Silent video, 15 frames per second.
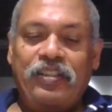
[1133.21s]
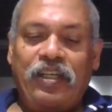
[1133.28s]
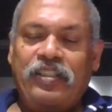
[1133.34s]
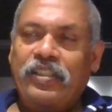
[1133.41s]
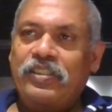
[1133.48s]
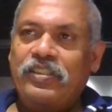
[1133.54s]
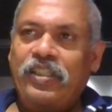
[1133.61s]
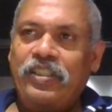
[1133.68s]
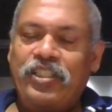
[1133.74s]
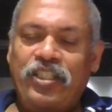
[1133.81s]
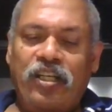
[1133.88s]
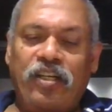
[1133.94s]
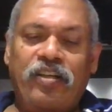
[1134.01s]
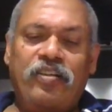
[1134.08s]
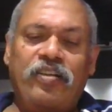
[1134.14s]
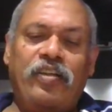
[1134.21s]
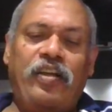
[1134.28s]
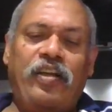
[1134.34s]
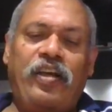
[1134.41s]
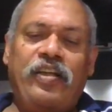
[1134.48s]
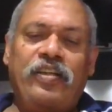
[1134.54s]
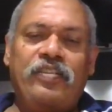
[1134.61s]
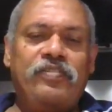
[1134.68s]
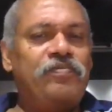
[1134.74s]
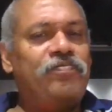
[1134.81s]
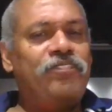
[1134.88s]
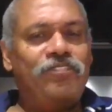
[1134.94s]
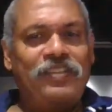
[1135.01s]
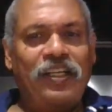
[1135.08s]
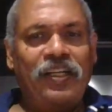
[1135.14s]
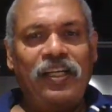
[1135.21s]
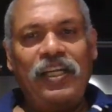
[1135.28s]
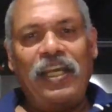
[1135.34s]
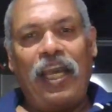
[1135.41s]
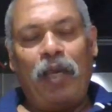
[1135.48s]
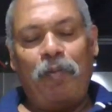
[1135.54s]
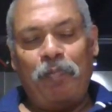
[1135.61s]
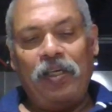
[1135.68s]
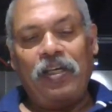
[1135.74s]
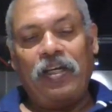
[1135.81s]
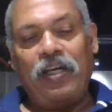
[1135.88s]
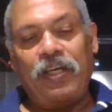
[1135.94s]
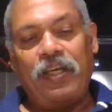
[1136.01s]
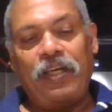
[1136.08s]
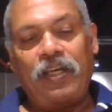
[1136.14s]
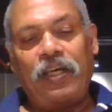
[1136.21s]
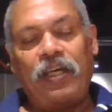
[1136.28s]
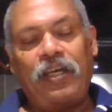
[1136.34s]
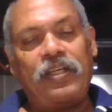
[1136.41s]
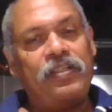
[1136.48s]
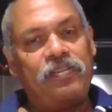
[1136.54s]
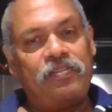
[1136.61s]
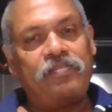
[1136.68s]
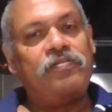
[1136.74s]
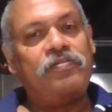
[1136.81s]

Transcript: I think, 6 children, and generally happy guy and